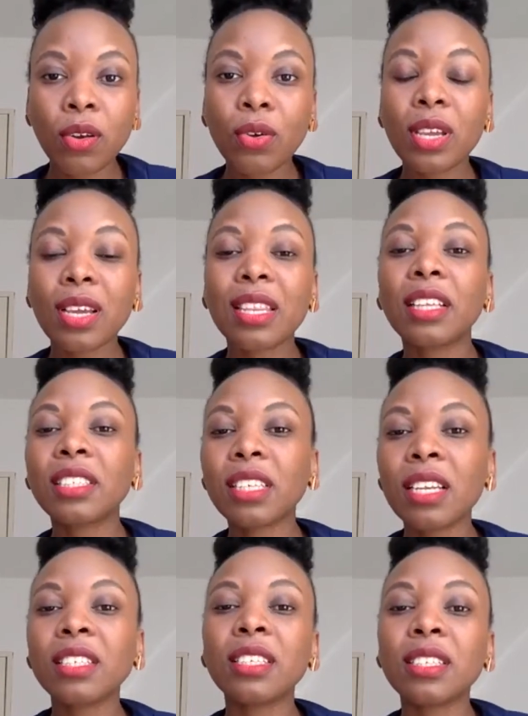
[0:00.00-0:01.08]
looking at the
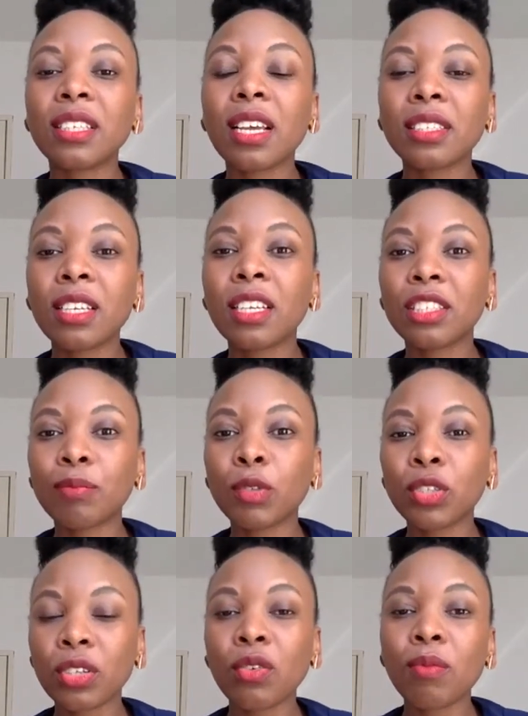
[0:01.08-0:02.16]
challenges artisanal small
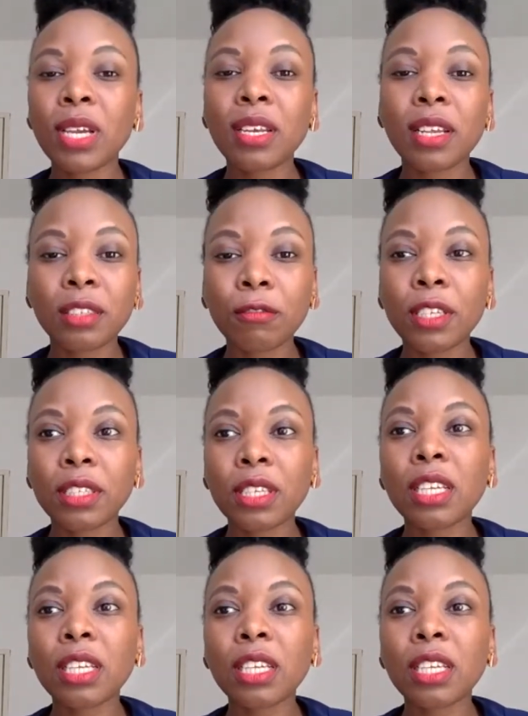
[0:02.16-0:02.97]
scale miners face,